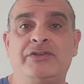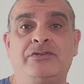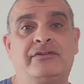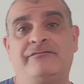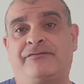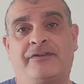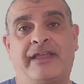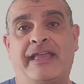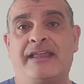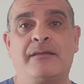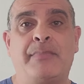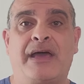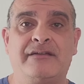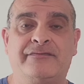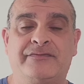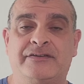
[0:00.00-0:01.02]
You can forget
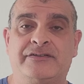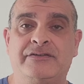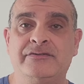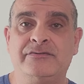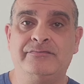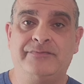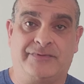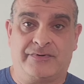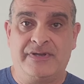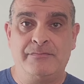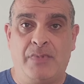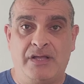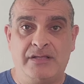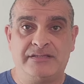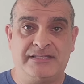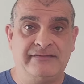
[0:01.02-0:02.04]
about it for 2-3
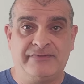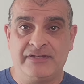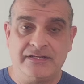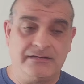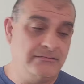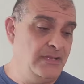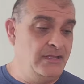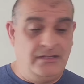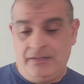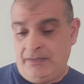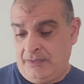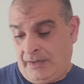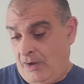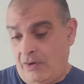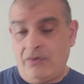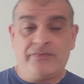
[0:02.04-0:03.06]
months even, and
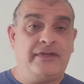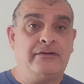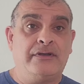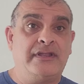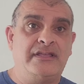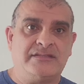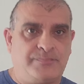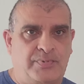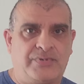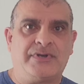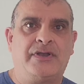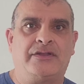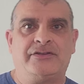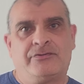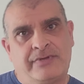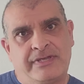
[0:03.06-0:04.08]
oh, there it is. Put it
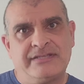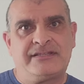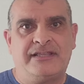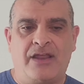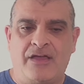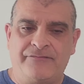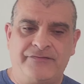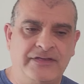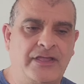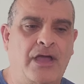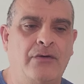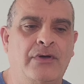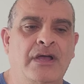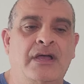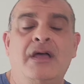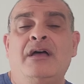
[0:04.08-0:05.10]
on your wrist and off you go.